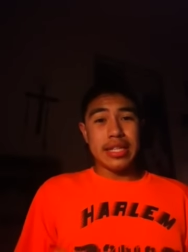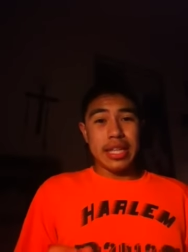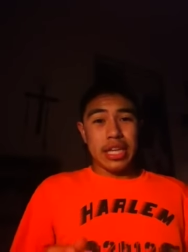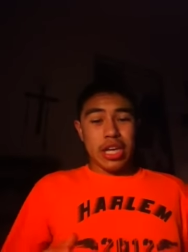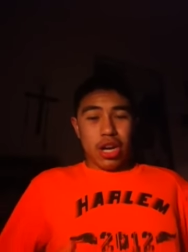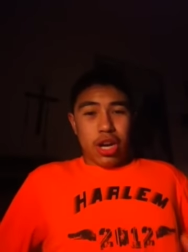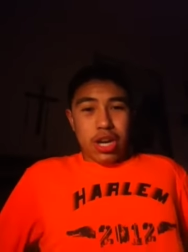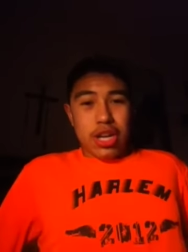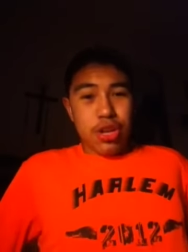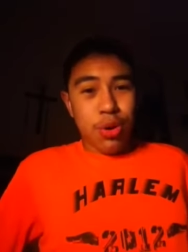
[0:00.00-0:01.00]
Like,
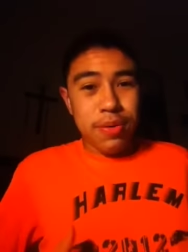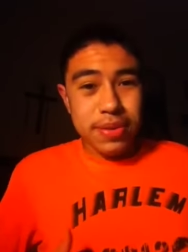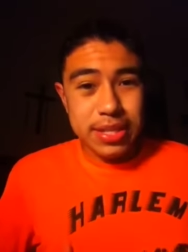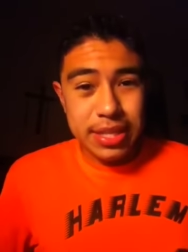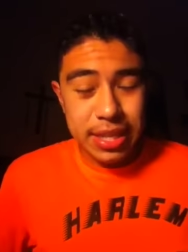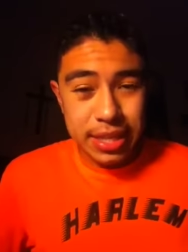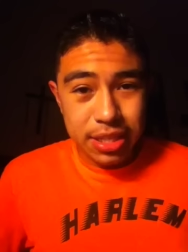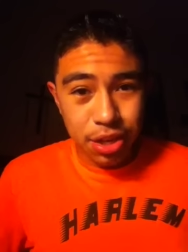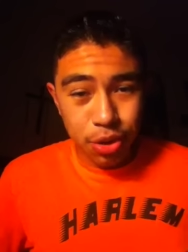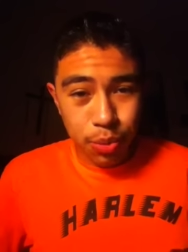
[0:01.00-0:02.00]
you don't even see
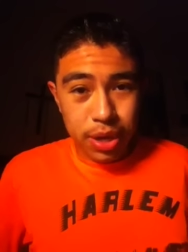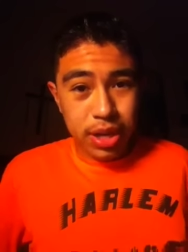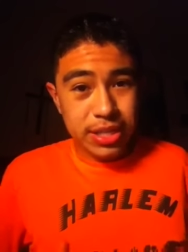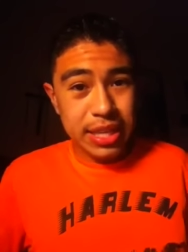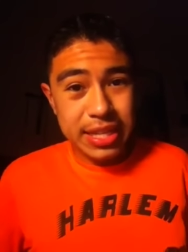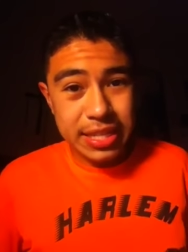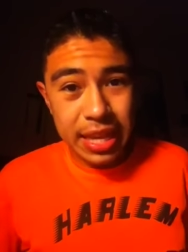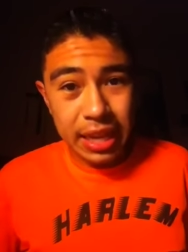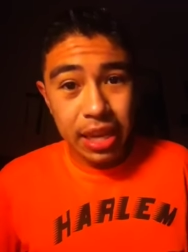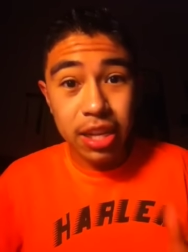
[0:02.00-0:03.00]
his underwear. It looks like he's
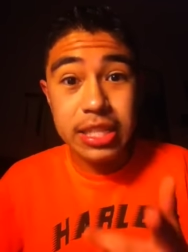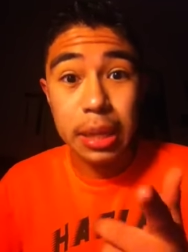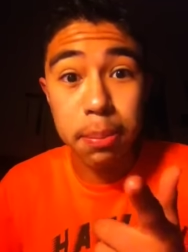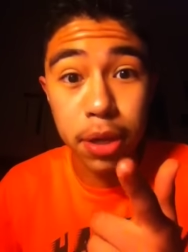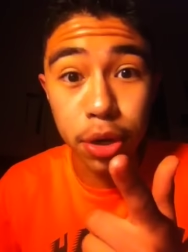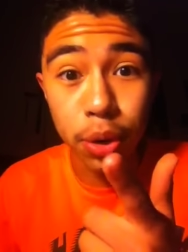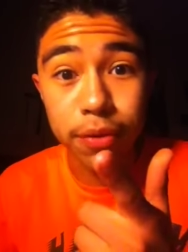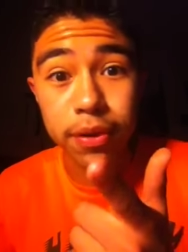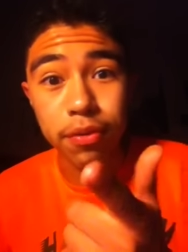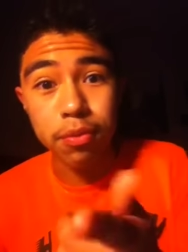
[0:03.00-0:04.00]
naked. He looks like Peter
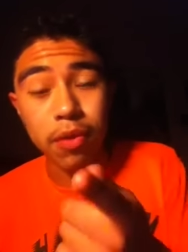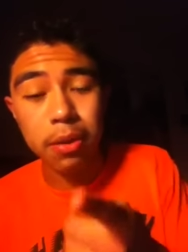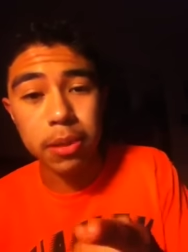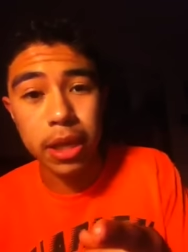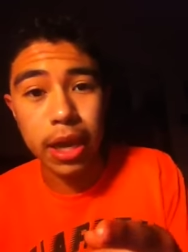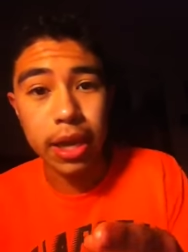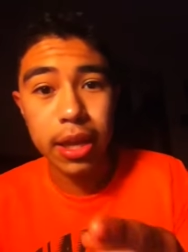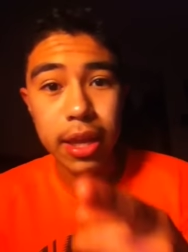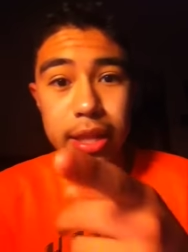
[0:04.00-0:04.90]
Griffin from Family Guy.